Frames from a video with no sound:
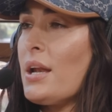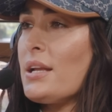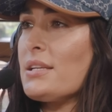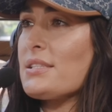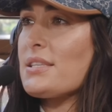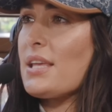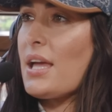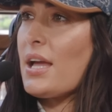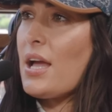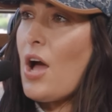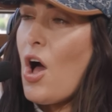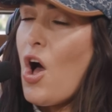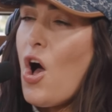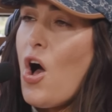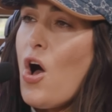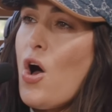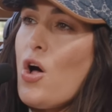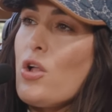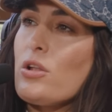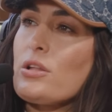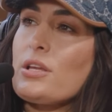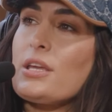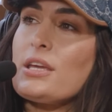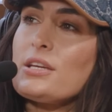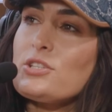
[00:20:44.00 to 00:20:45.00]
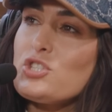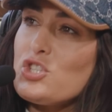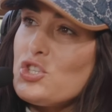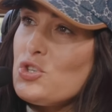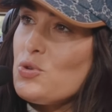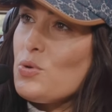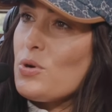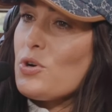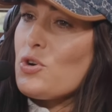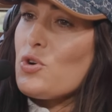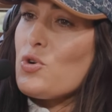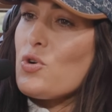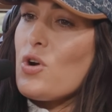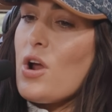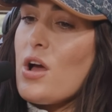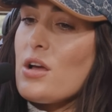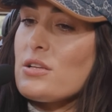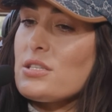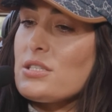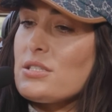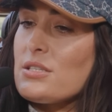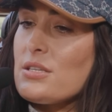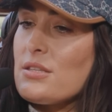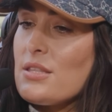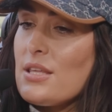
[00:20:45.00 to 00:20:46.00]
And he's like, I'll get you
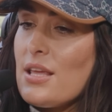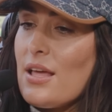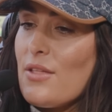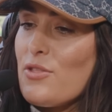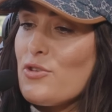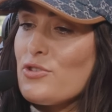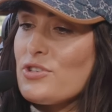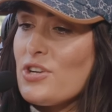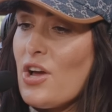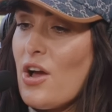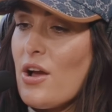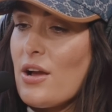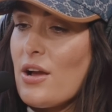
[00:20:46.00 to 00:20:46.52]
across to the other